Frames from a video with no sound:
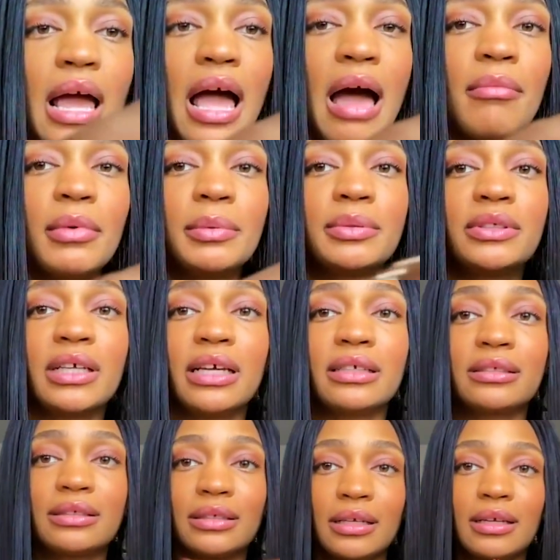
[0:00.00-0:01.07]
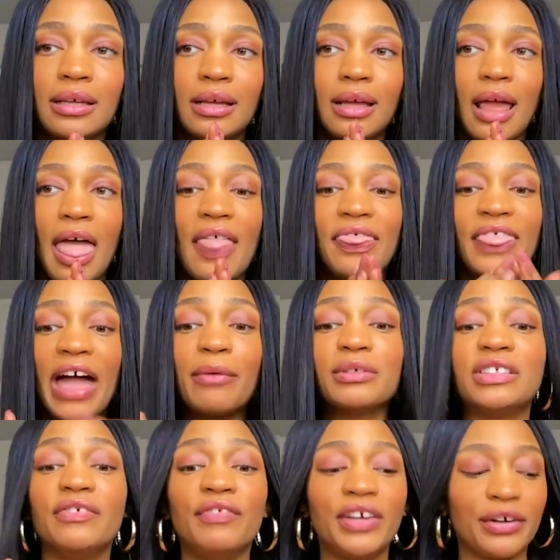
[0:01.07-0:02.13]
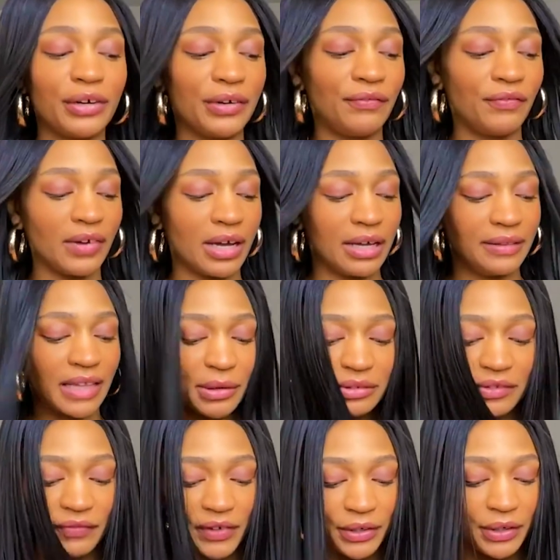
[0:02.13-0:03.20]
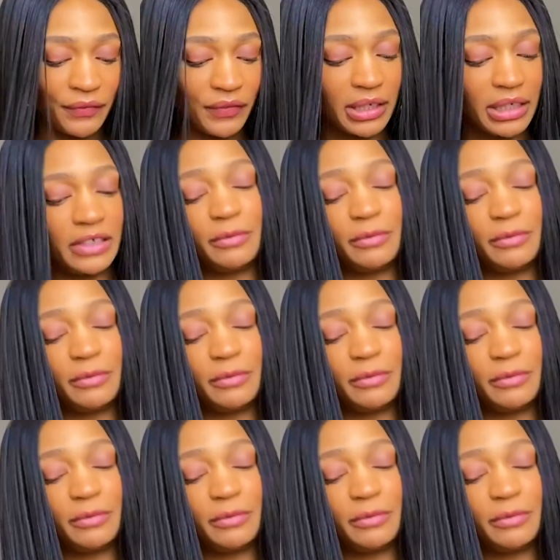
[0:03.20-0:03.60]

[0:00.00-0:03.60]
That was very fun. That was a very fun